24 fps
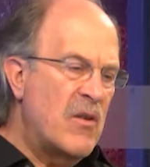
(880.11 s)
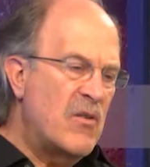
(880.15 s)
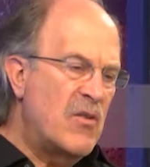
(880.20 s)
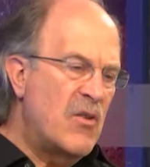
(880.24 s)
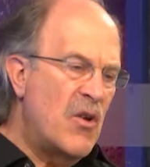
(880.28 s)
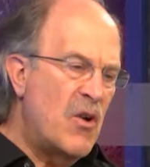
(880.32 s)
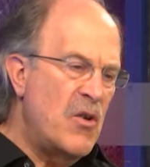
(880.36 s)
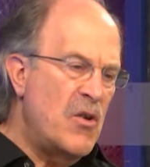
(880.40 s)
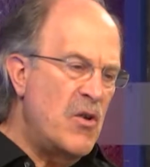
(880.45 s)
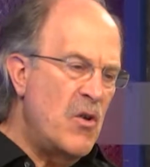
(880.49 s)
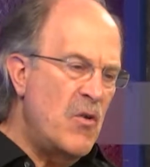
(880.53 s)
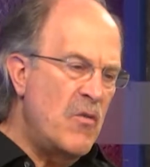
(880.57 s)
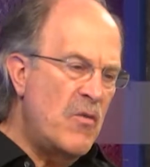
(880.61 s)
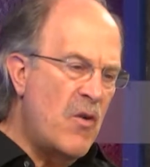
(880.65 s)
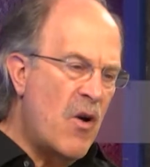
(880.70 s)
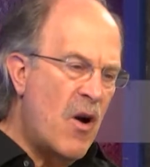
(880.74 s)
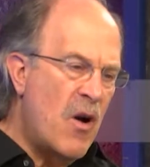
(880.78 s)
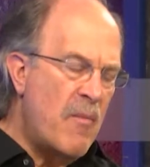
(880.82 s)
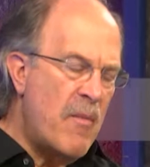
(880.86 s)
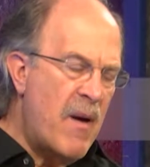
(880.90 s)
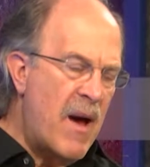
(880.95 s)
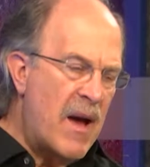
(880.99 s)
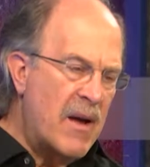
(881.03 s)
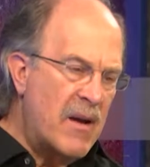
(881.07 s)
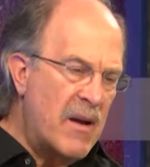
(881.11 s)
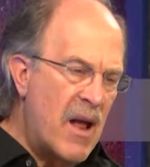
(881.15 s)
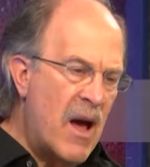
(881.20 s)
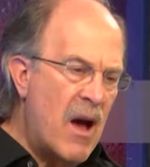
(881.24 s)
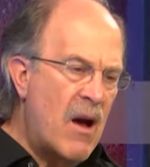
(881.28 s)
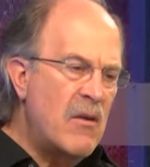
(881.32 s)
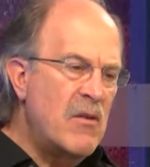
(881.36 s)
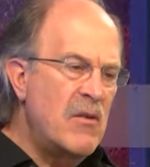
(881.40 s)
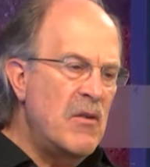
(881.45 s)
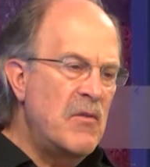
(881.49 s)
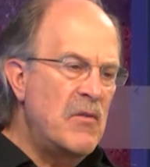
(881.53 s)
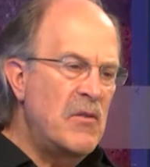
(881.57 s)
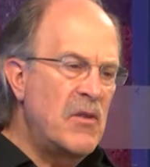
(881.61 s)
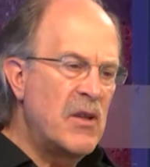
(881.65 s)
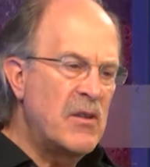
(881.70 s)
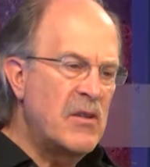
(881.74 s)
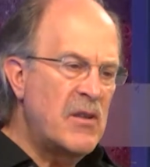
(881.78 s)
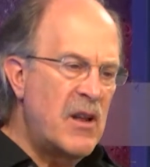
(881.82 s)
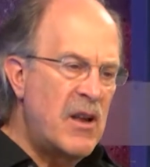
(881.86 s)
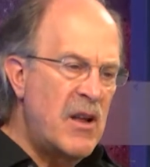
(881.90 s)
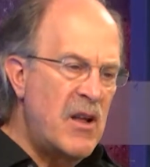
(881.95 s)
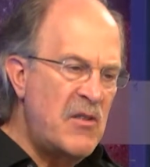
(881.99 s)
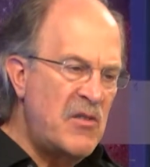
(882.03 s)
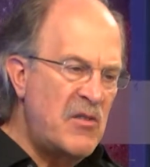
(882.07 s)
so you've gone back now and you've looked
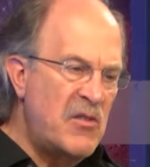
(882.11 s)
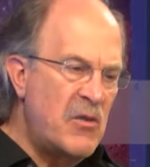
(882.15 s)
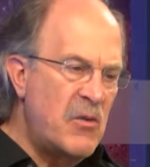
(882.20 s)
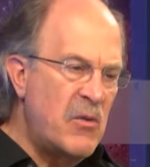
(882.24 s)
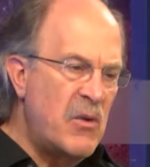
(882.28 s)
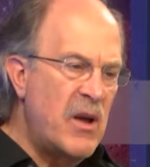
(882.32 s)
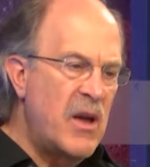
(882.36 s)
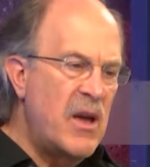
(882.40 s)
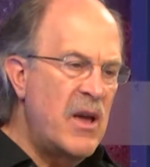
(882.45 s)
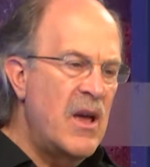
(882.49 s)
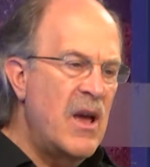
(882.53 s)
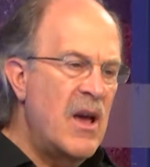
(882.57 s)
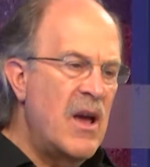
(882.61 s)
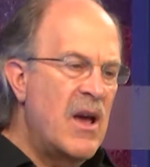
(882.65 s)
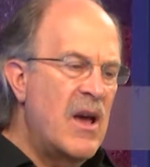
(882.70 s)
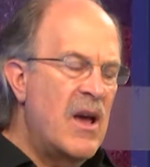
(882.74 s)
at history